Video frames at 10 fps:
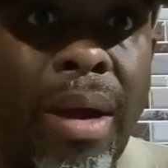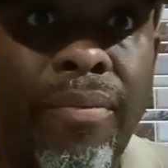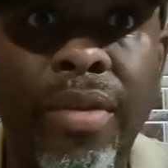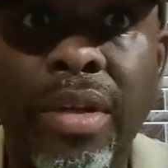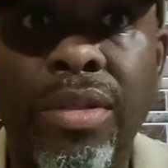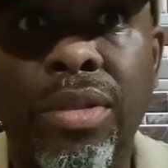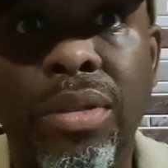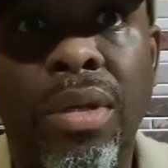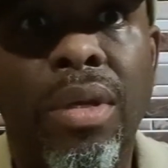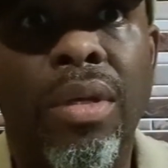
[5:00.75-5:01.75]
I've done
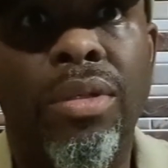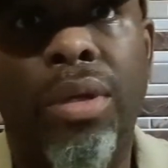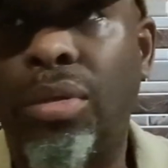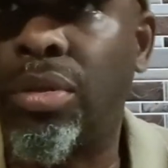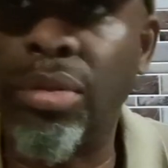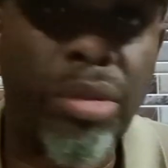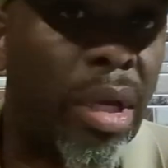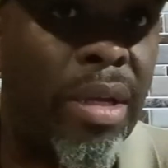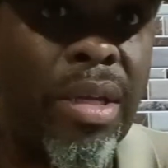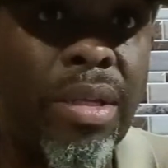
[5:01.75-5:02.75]
social
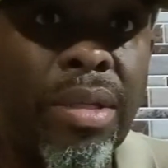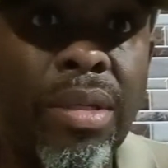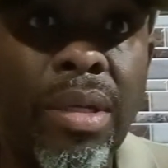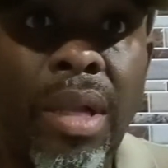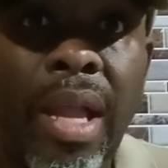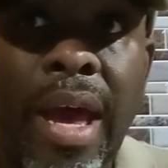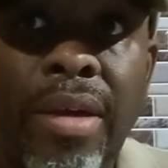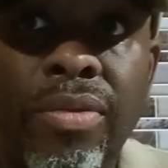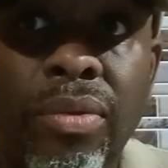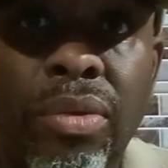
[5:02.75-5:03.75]
studies in the
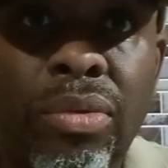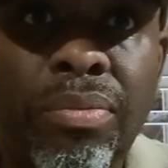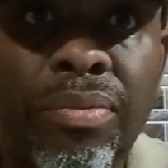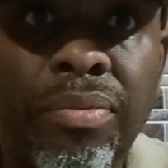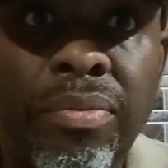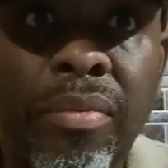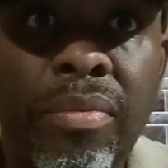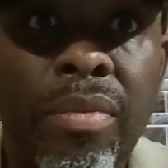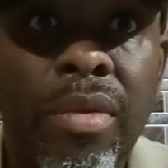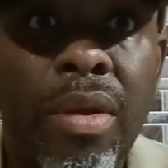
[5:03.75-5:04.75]
classroom,
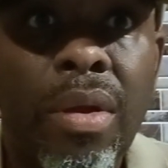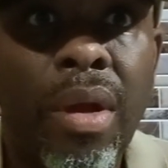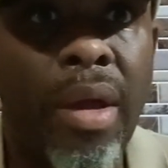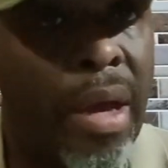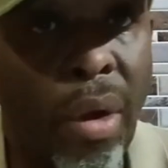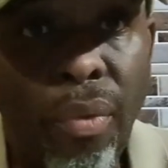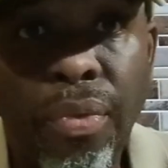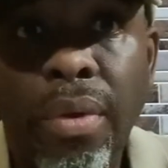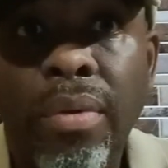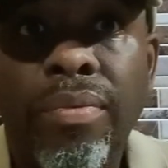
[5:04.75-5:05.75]

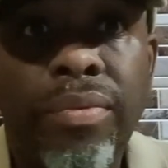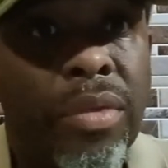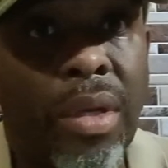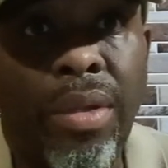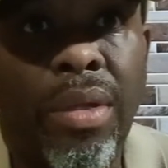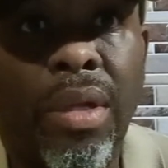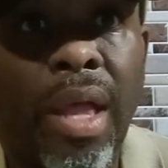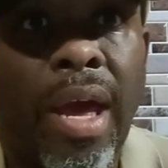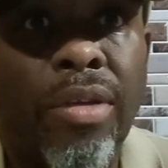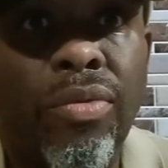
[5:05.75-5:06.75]
health in the
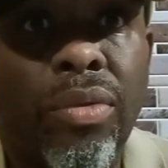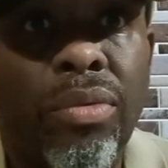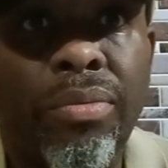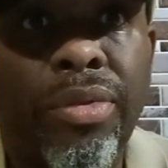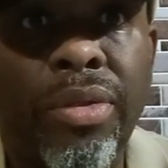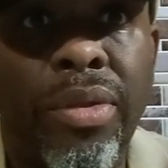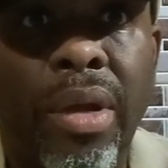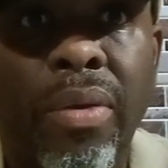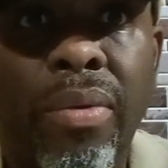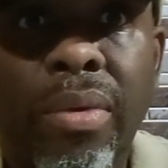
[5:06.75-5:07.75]
classrooms, you
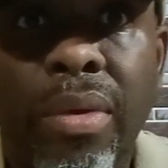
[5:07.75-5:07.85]
know.